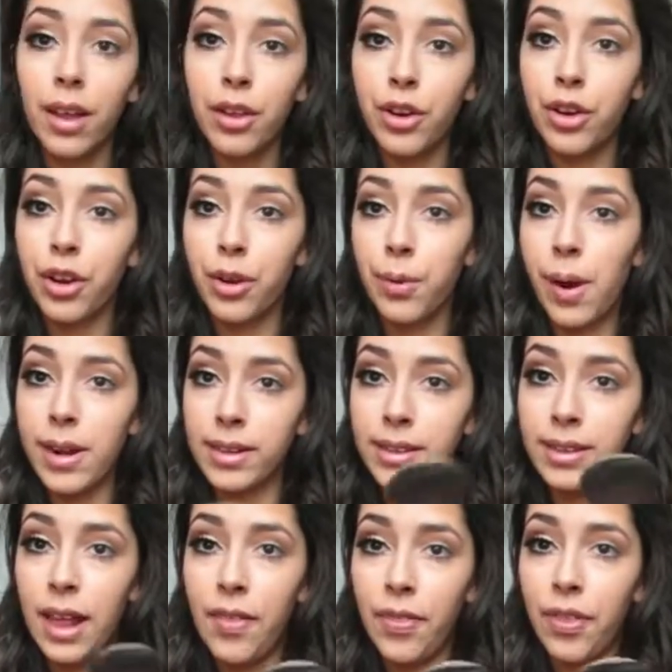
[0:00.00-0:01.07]
You're going to want to
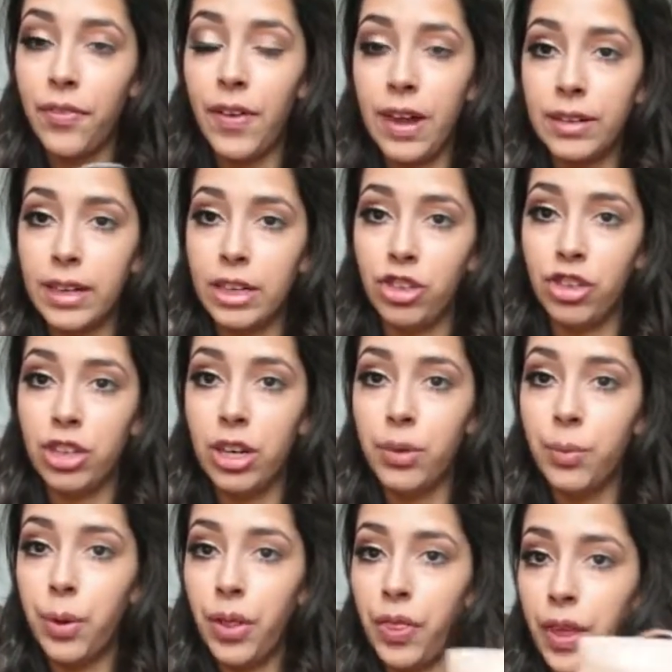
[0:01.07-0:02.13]
set the foundation
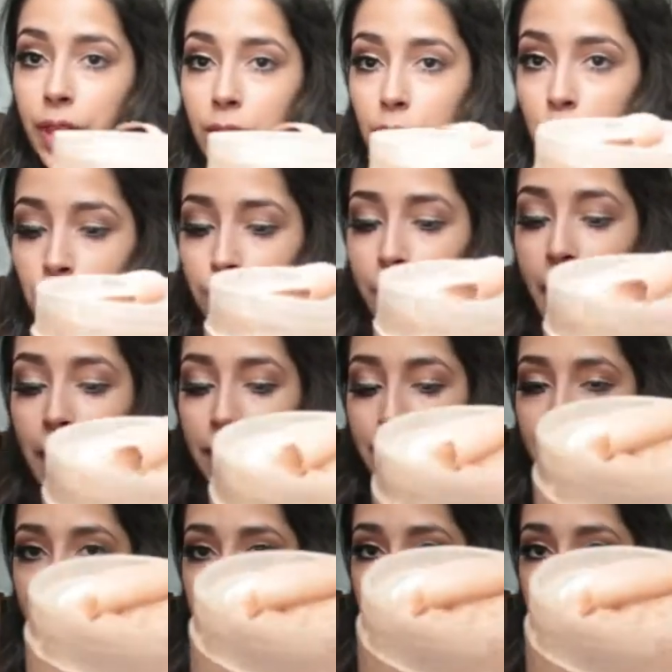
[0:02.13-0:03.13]
in with a loose powder.